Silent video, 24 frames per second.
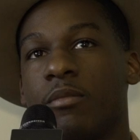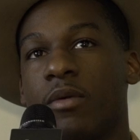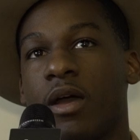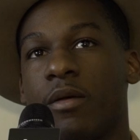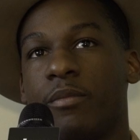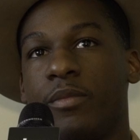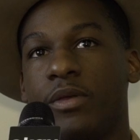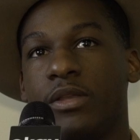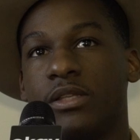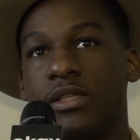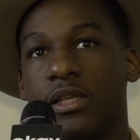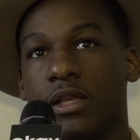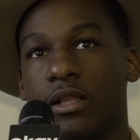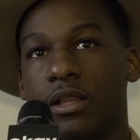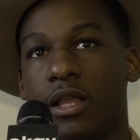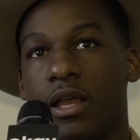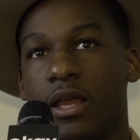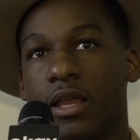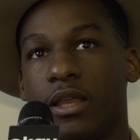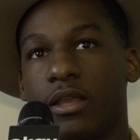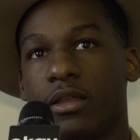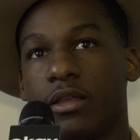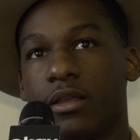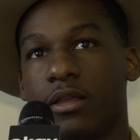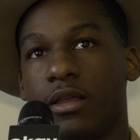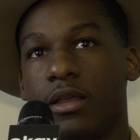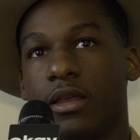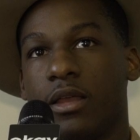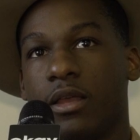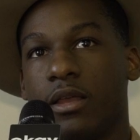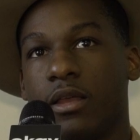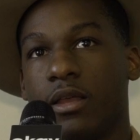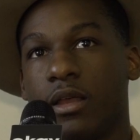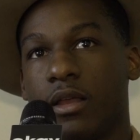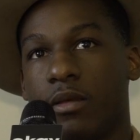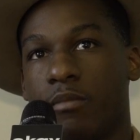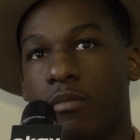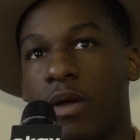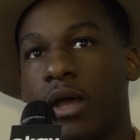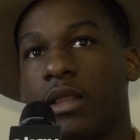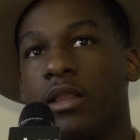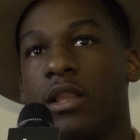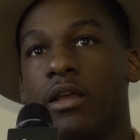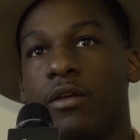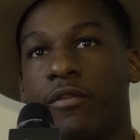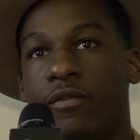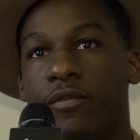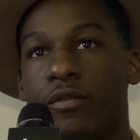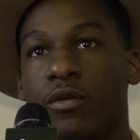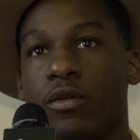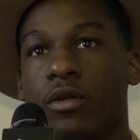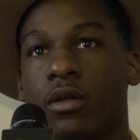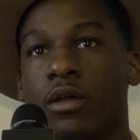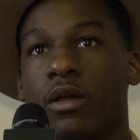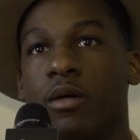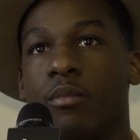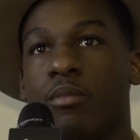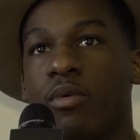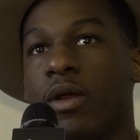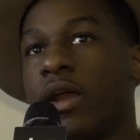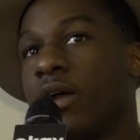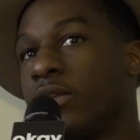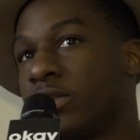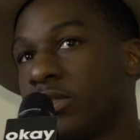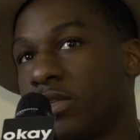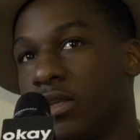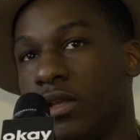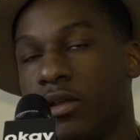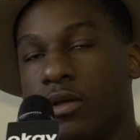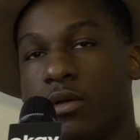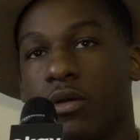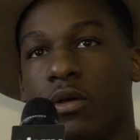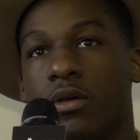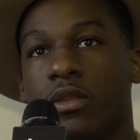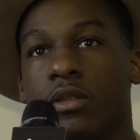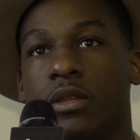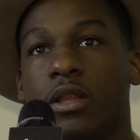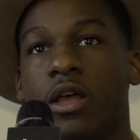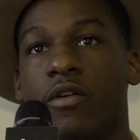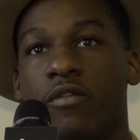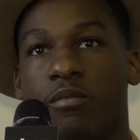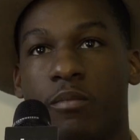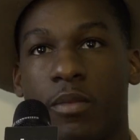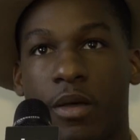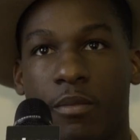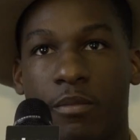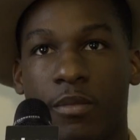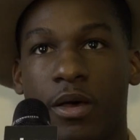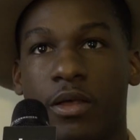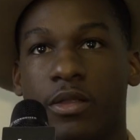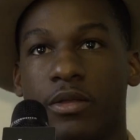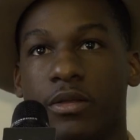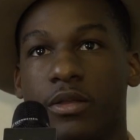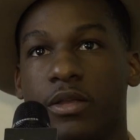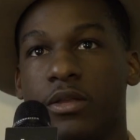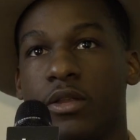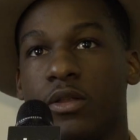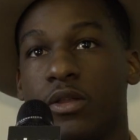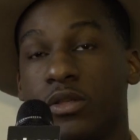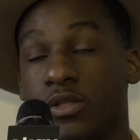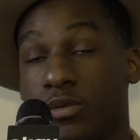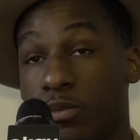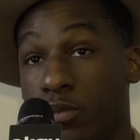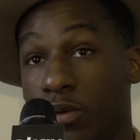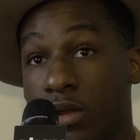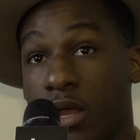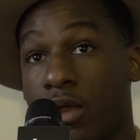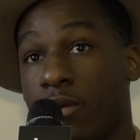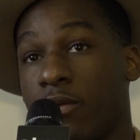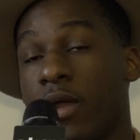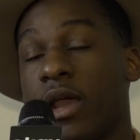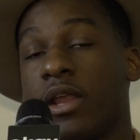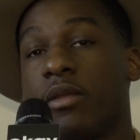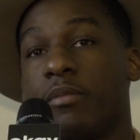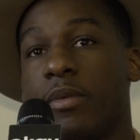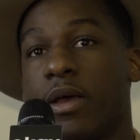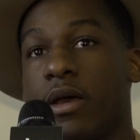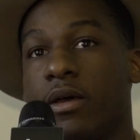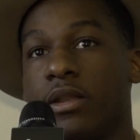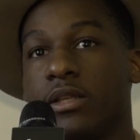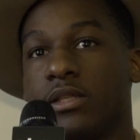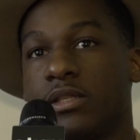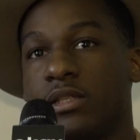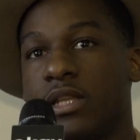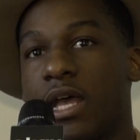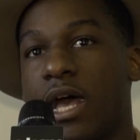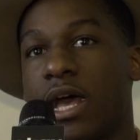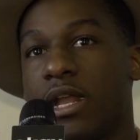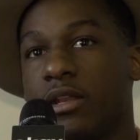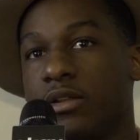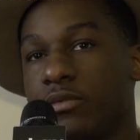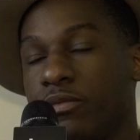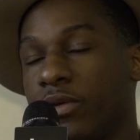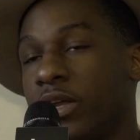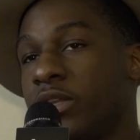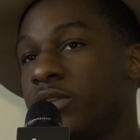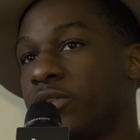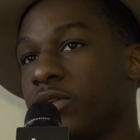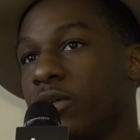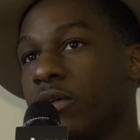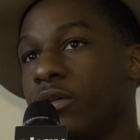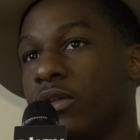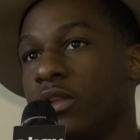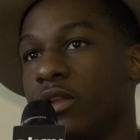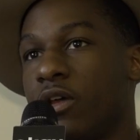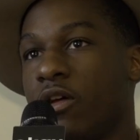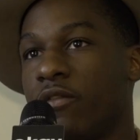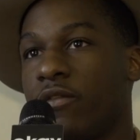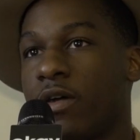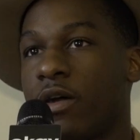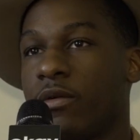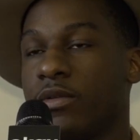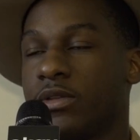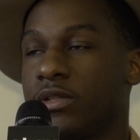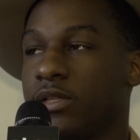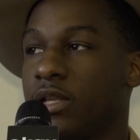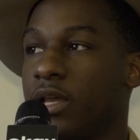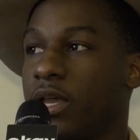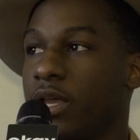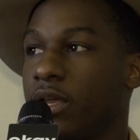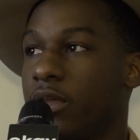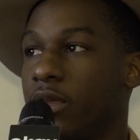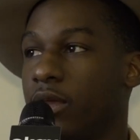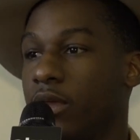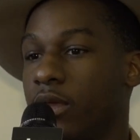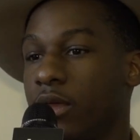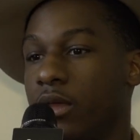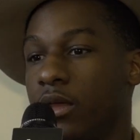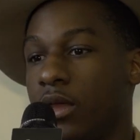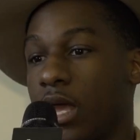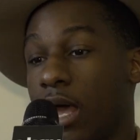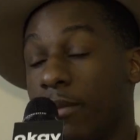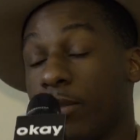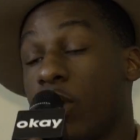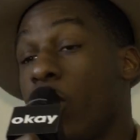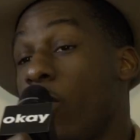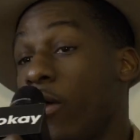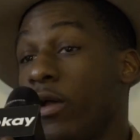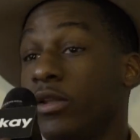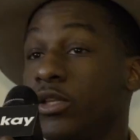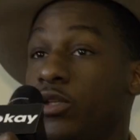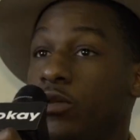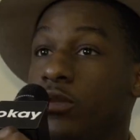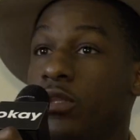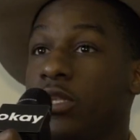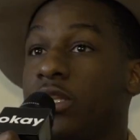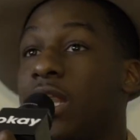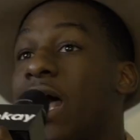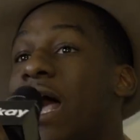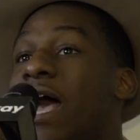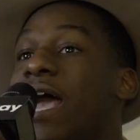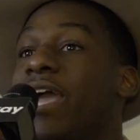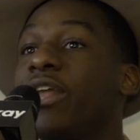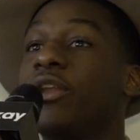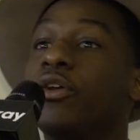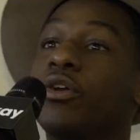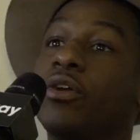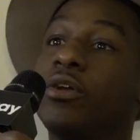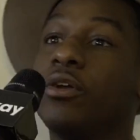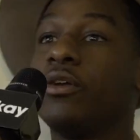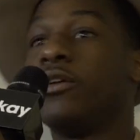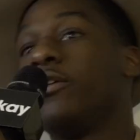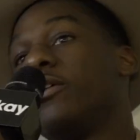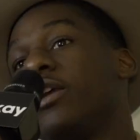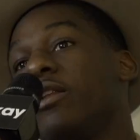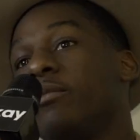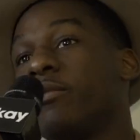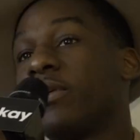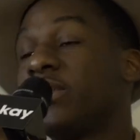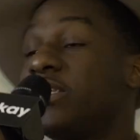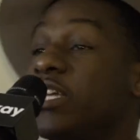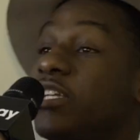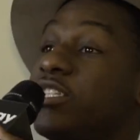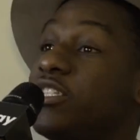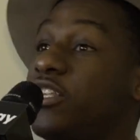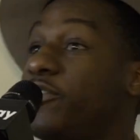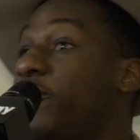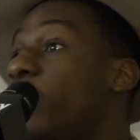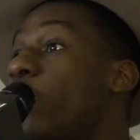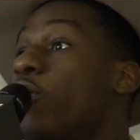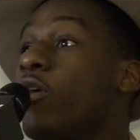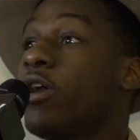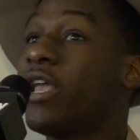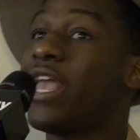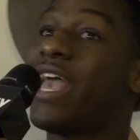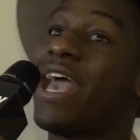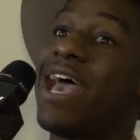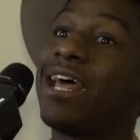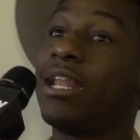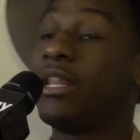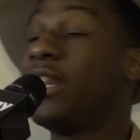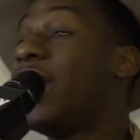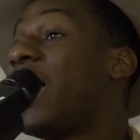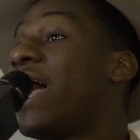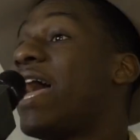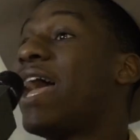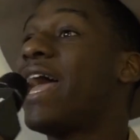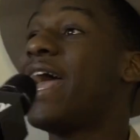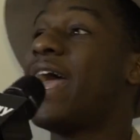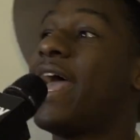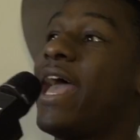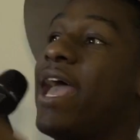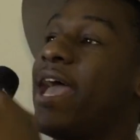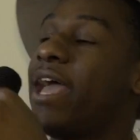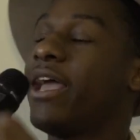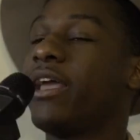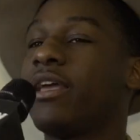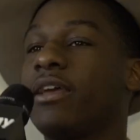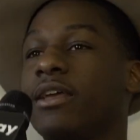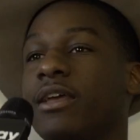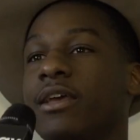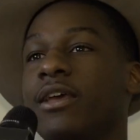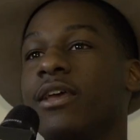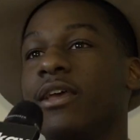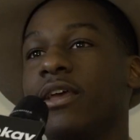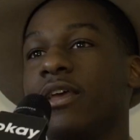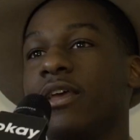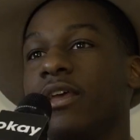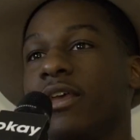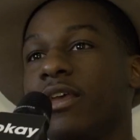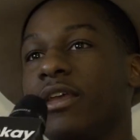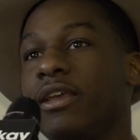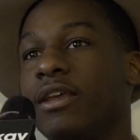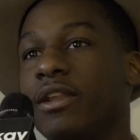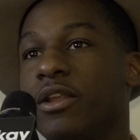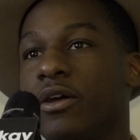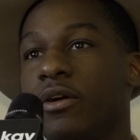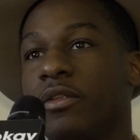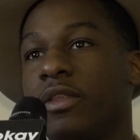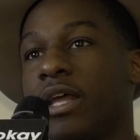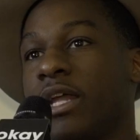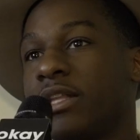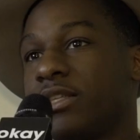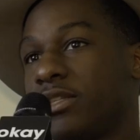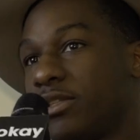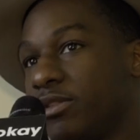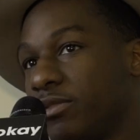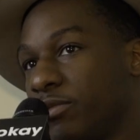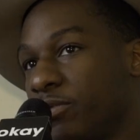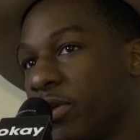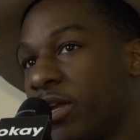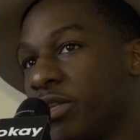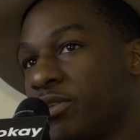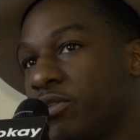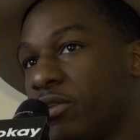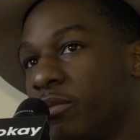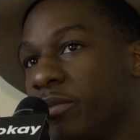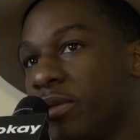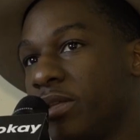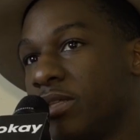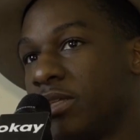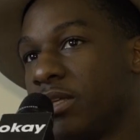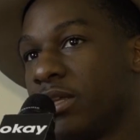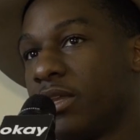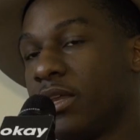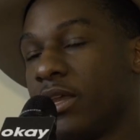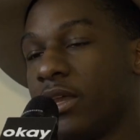my music like my love for a brown-skinned girl, the love of my mother, you know, is what I write about is not retro. You know, if I was like, I'm going to the diner in my 64 Cadillac, you know, that's retro music.